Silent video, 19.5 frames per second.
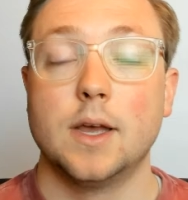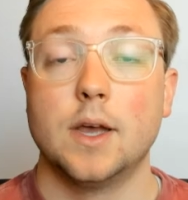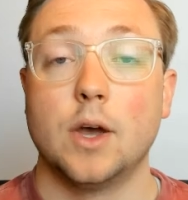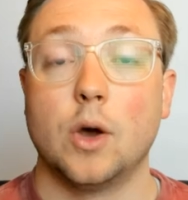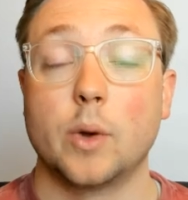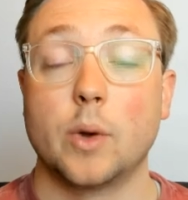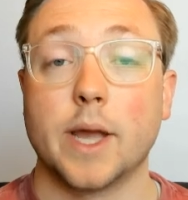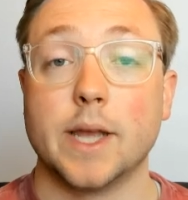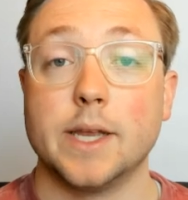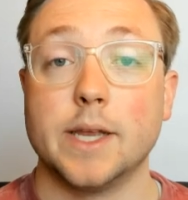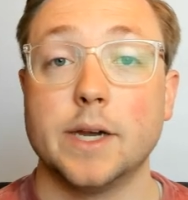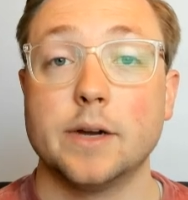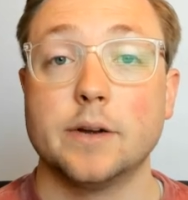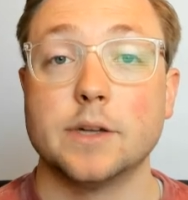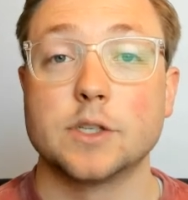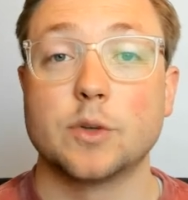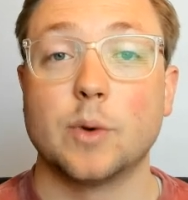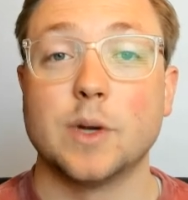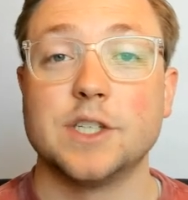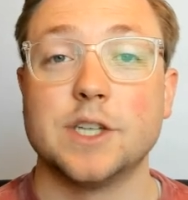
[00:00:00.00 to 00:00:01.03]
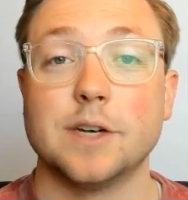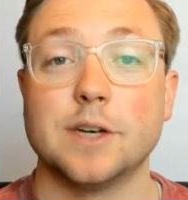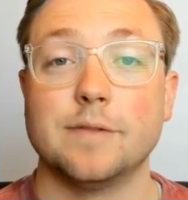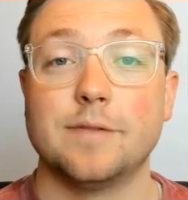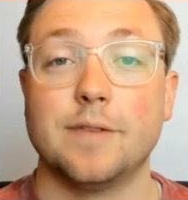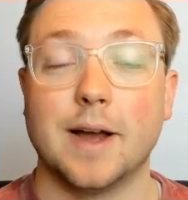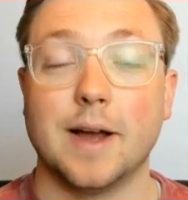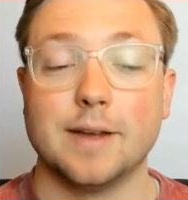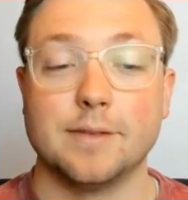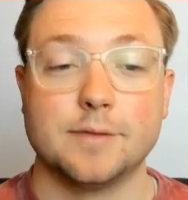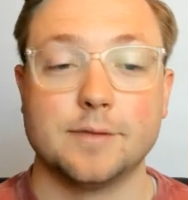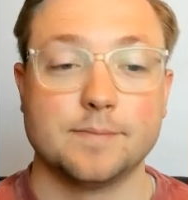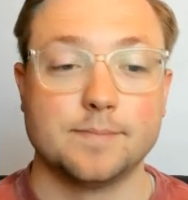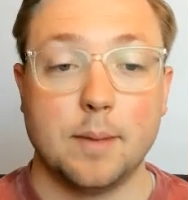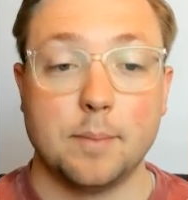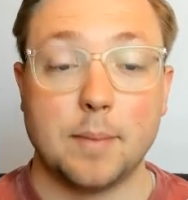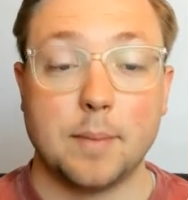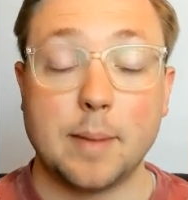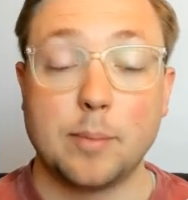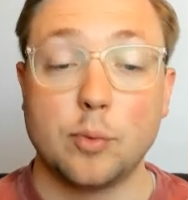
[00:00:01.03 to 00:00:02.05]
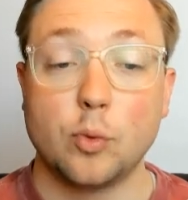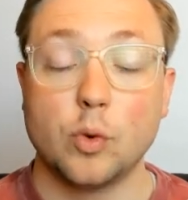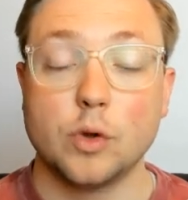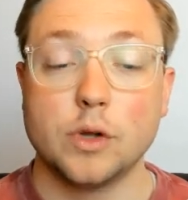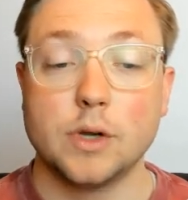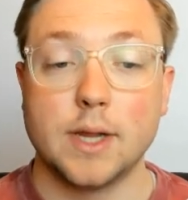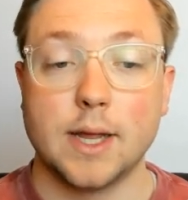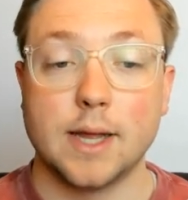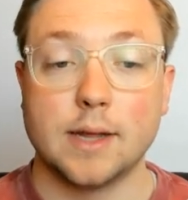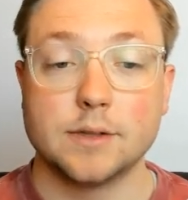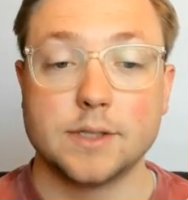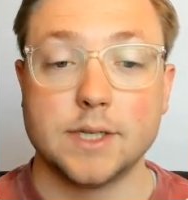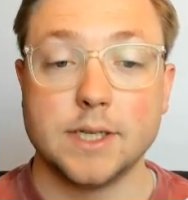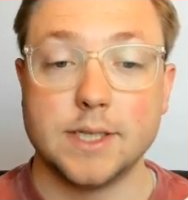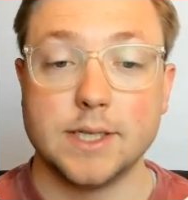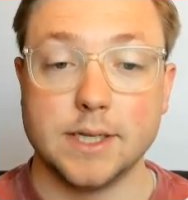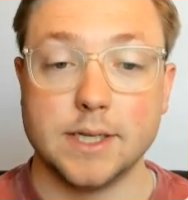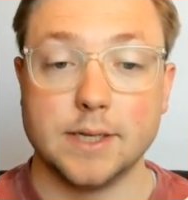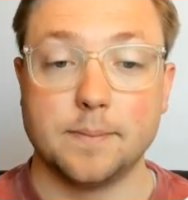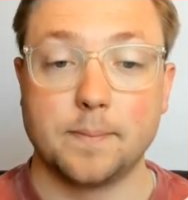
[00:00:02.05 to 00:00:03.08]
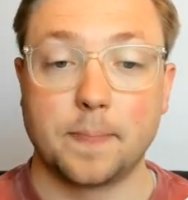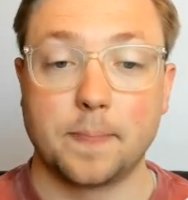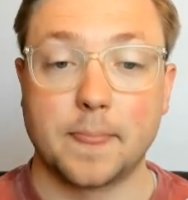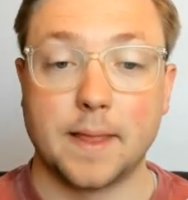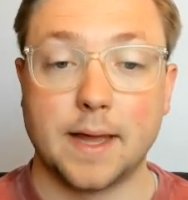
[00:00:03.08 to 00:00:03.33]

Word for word: Okay, here is question five. Maplewood LTD